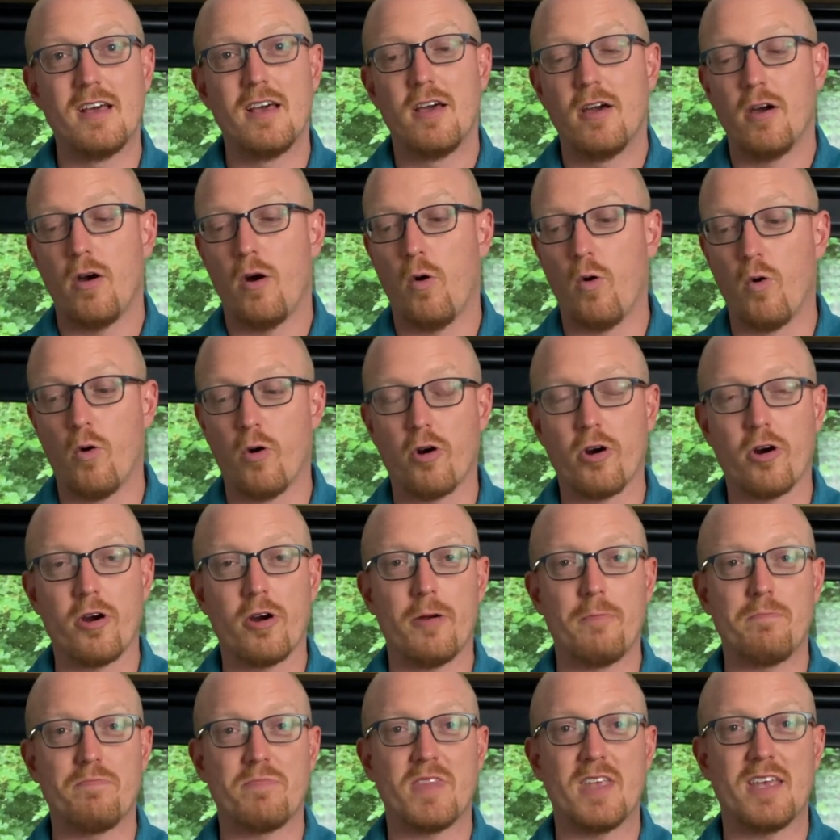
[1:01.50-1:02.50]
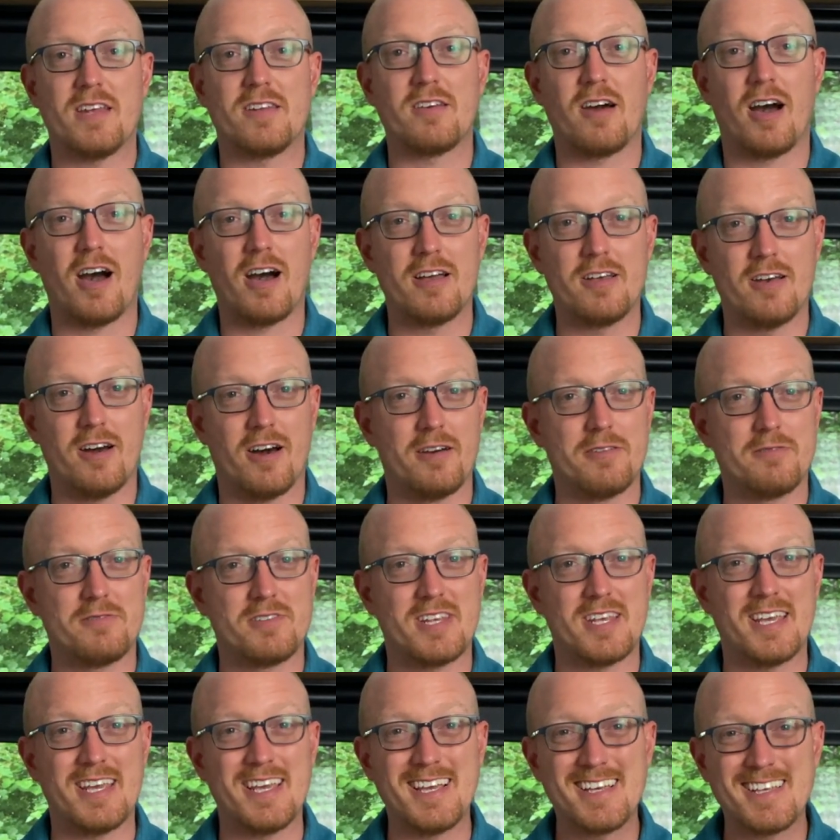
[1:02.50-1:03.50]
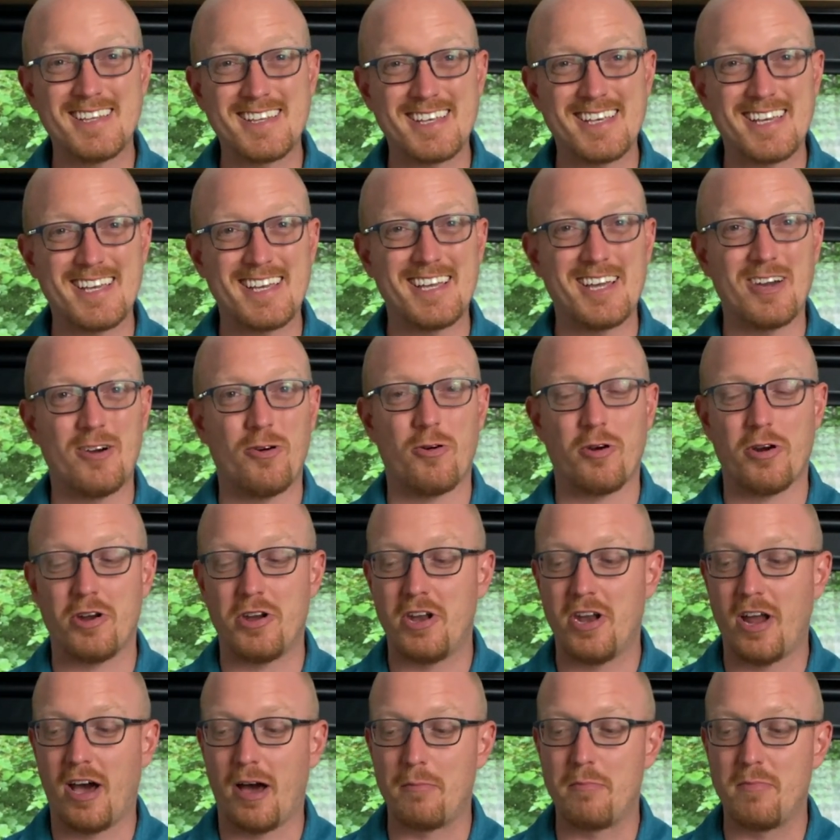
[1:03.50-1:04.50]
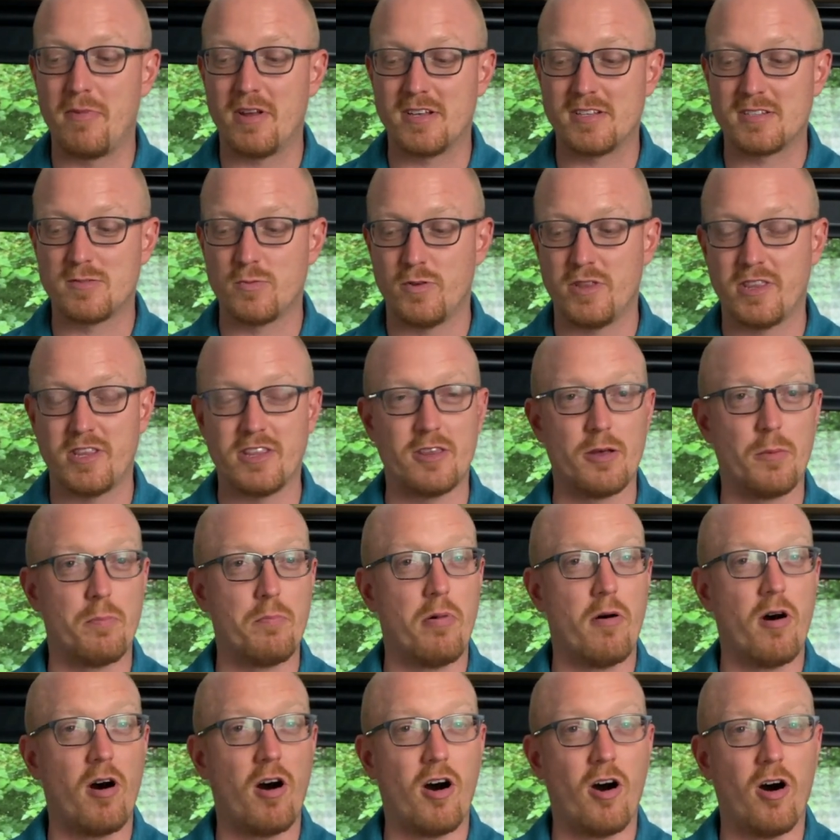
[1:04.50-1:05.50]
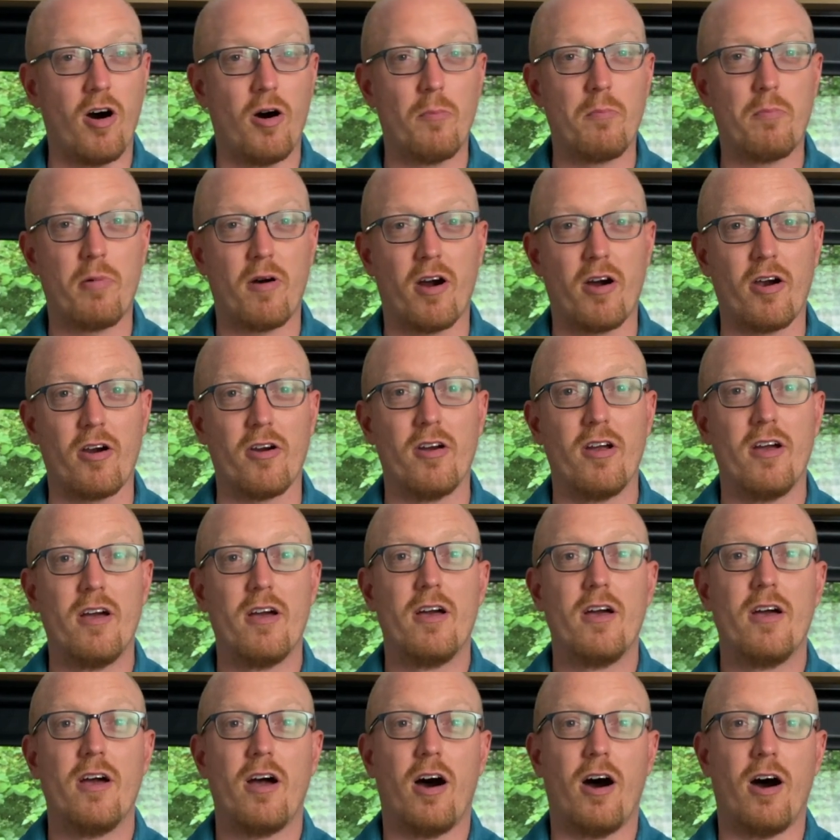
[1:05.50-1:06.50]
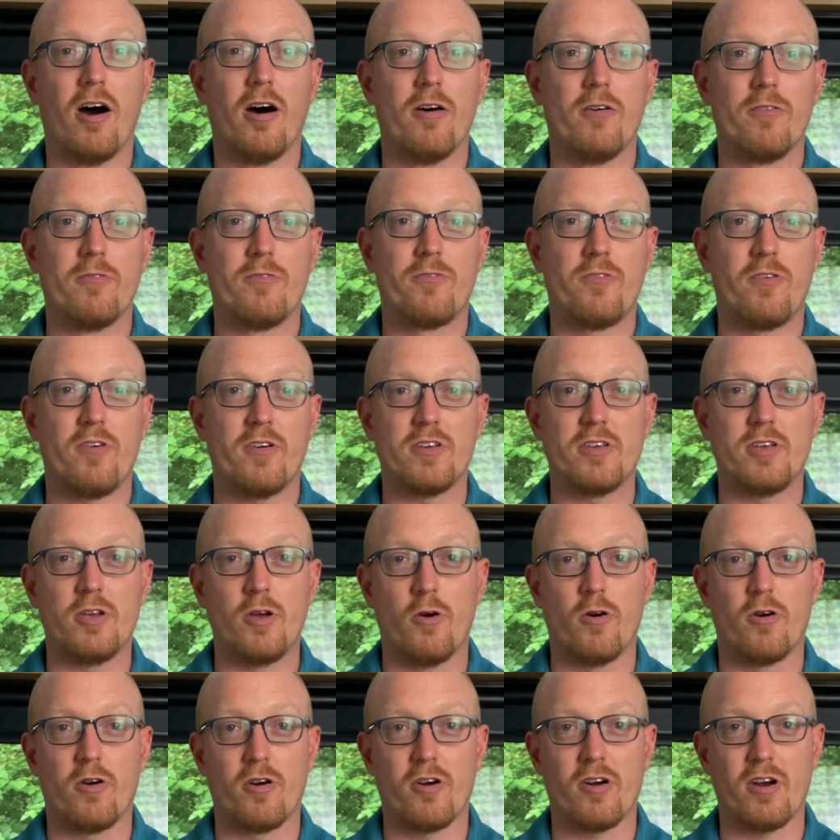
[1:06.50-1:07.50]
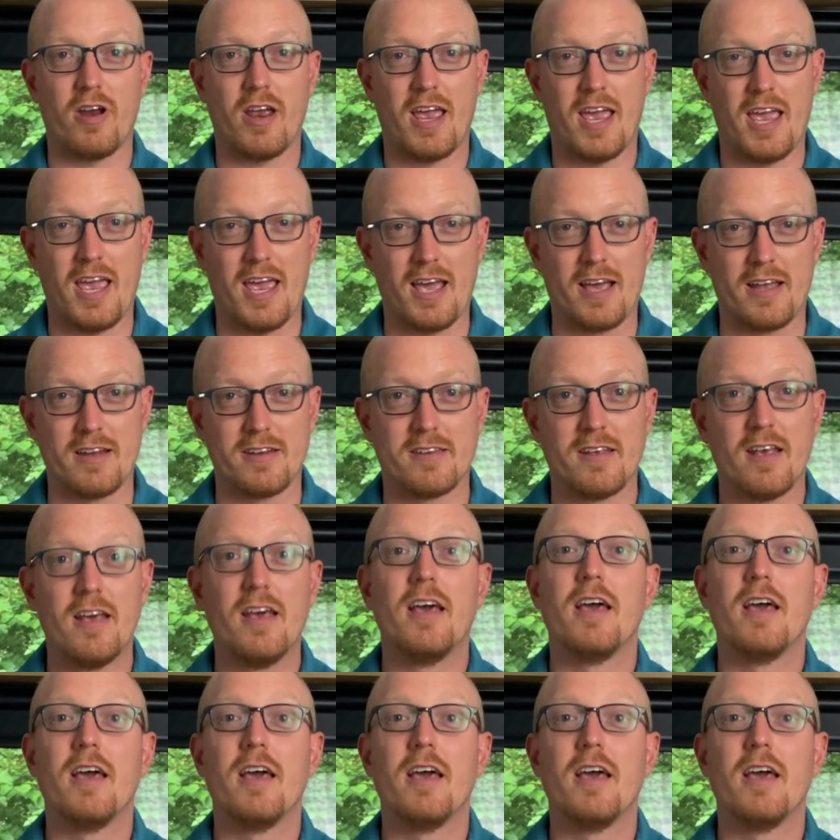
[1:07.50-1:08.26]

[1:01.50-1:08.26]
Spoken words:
or tingling or numbness within the palm part of your hand.